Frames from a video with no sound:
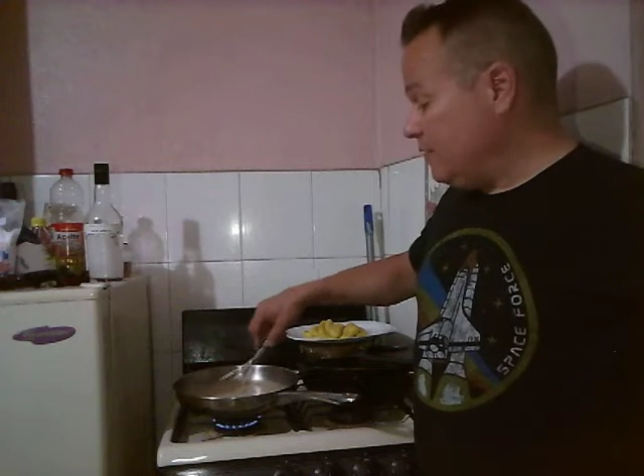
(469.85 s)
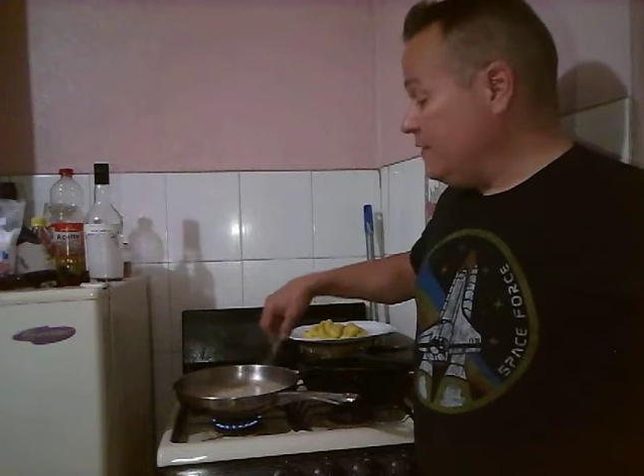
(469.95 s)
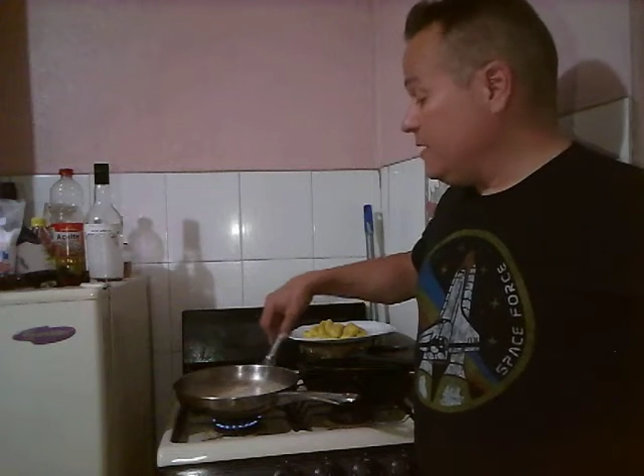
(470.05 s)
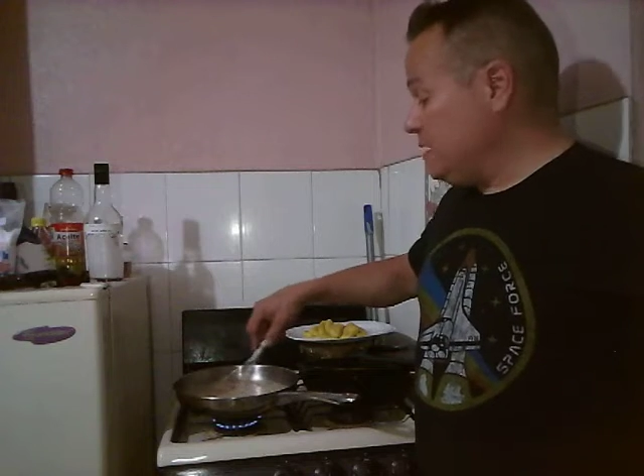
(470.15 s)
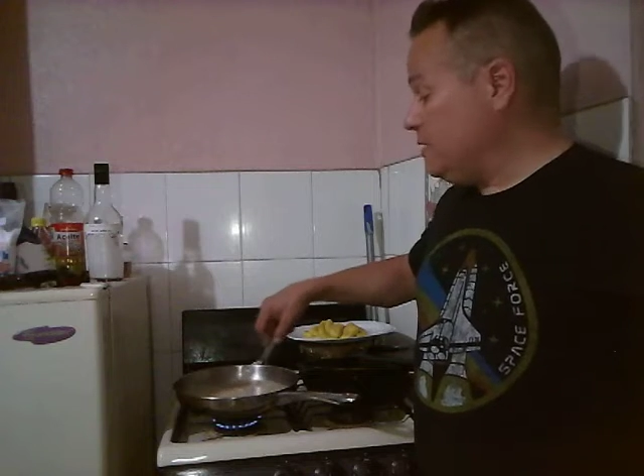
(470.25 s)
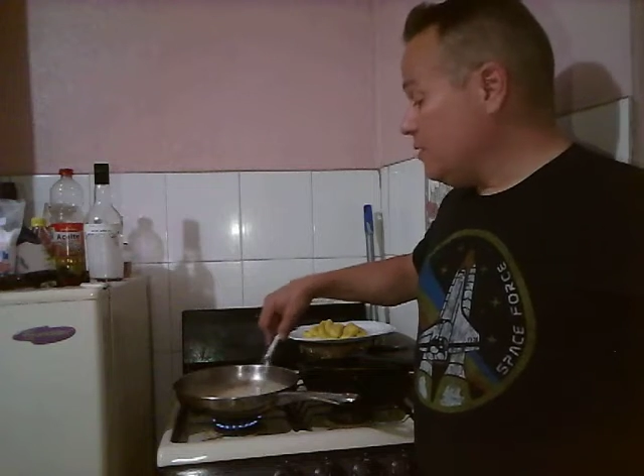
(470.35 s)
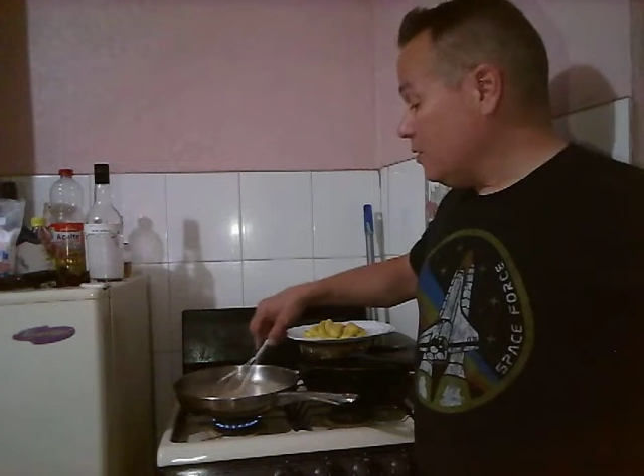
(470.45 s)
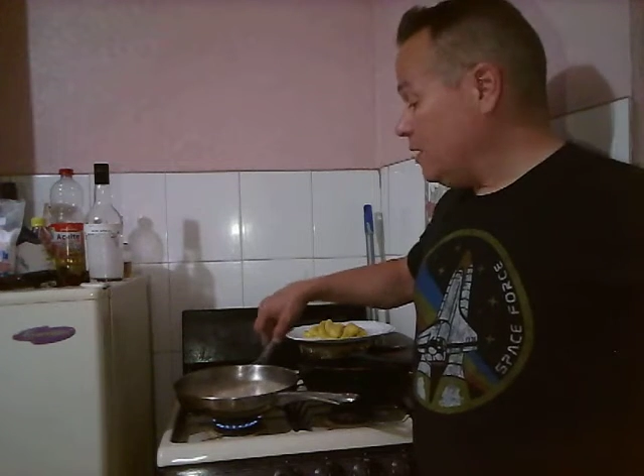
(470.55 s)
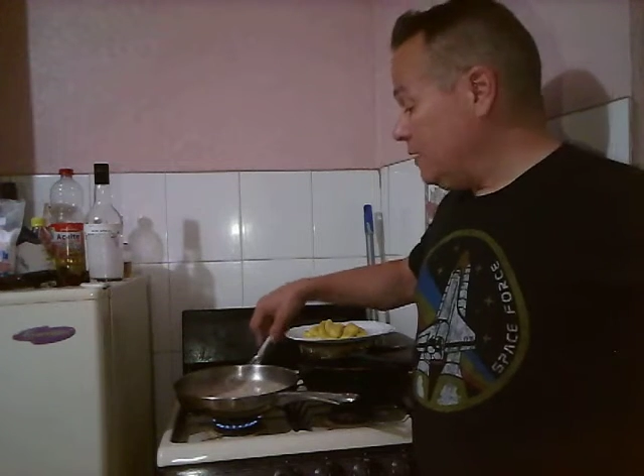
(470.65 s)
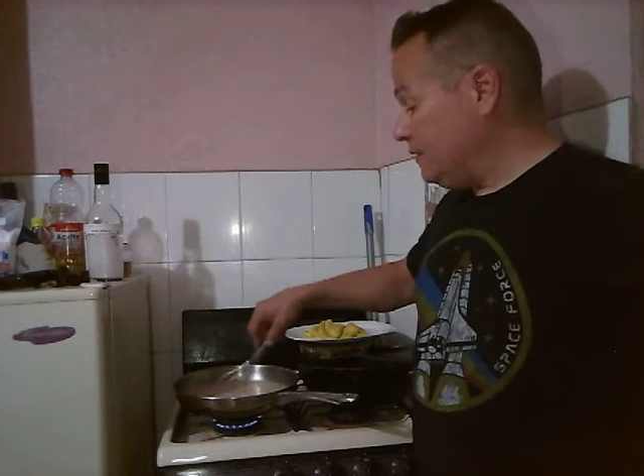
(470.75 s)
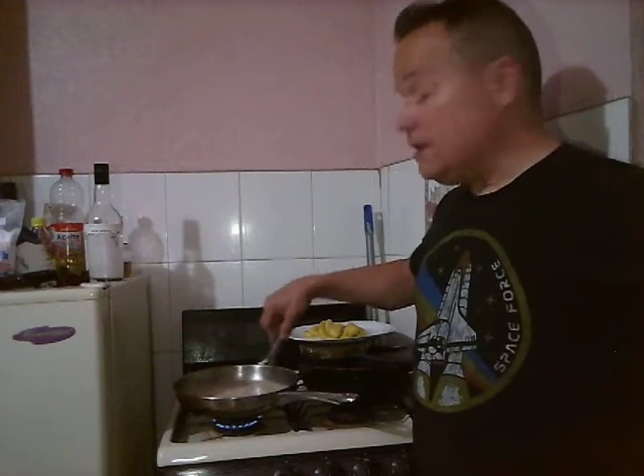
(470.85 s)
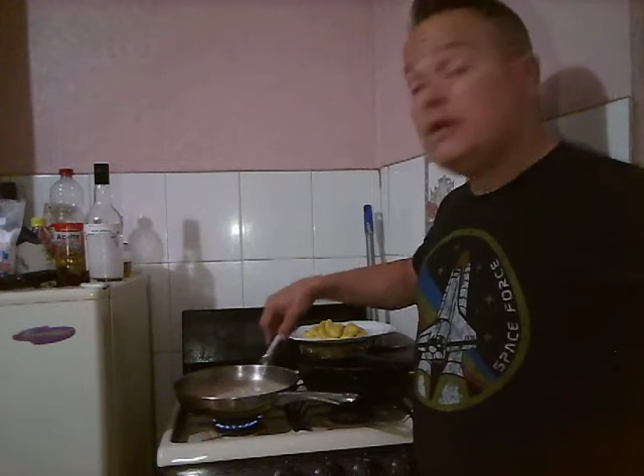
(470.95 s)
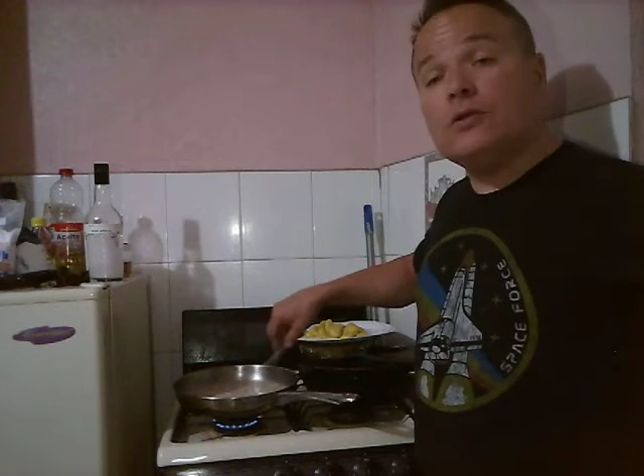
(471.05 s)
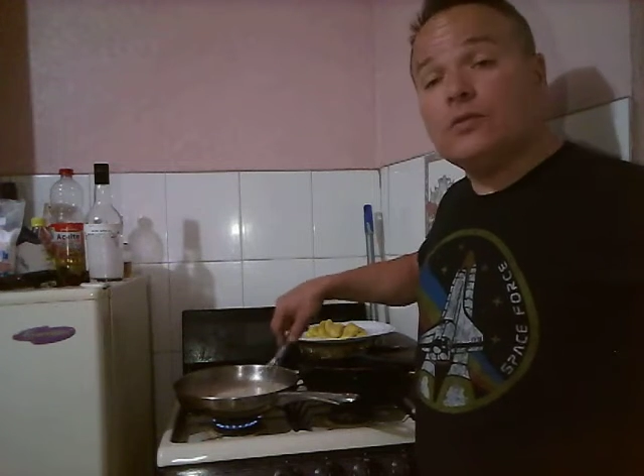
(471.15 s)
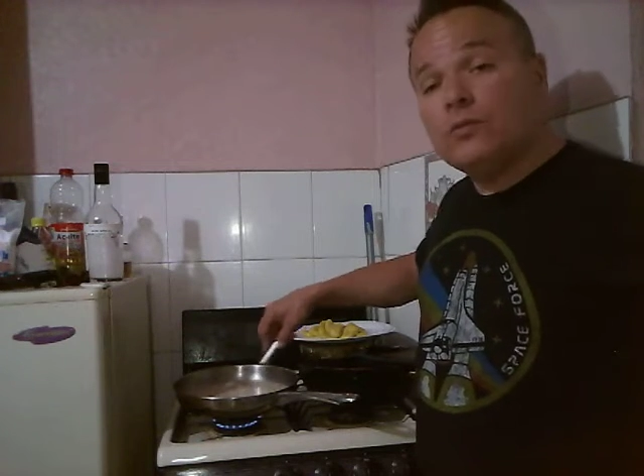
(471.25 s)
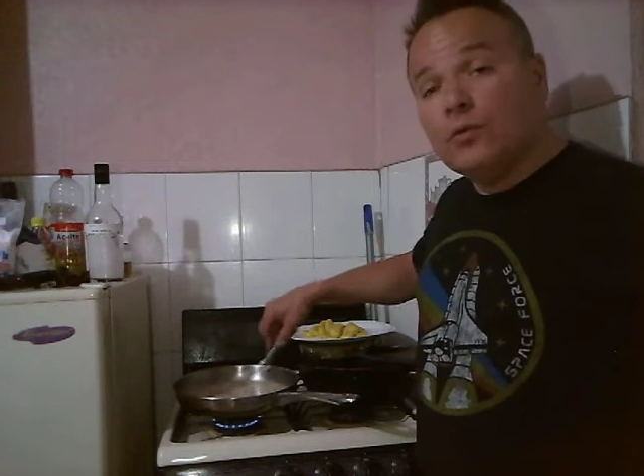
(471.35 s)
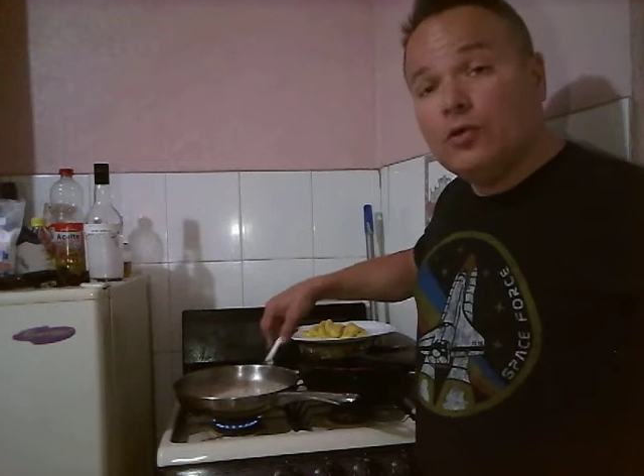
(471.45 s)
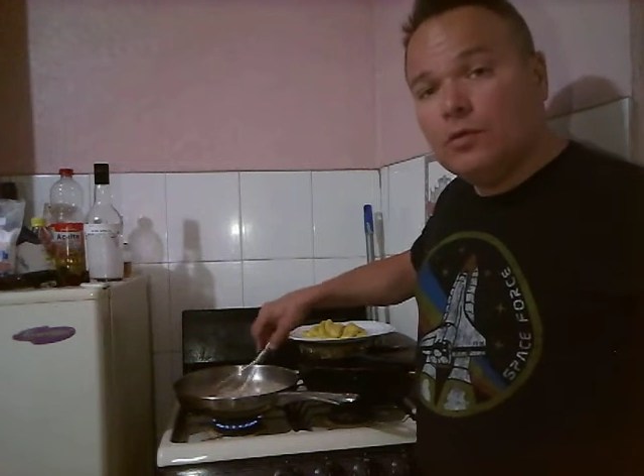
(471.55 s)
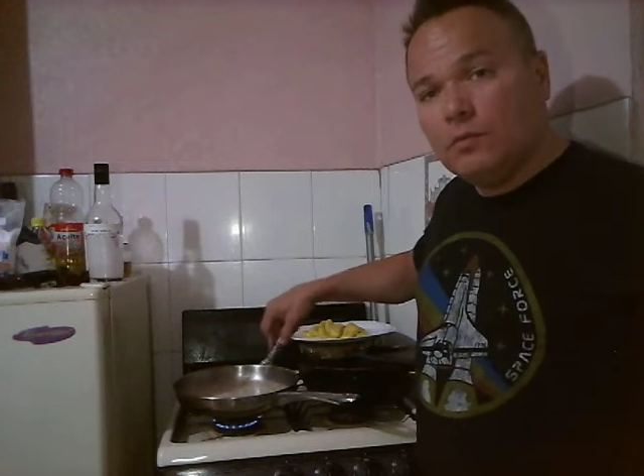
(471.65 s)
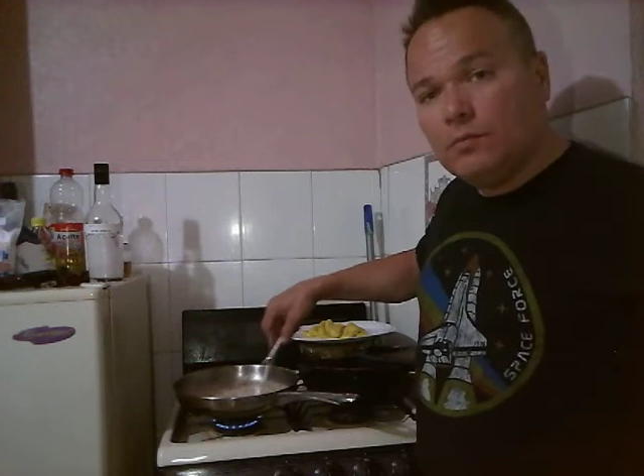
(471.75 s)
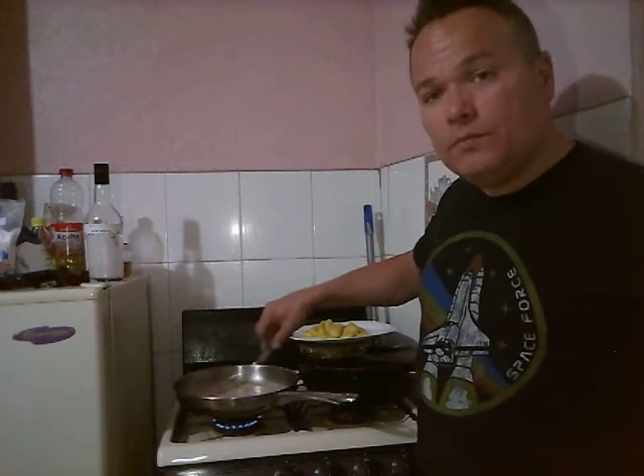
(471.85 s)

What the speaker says: the ear, in the inner room,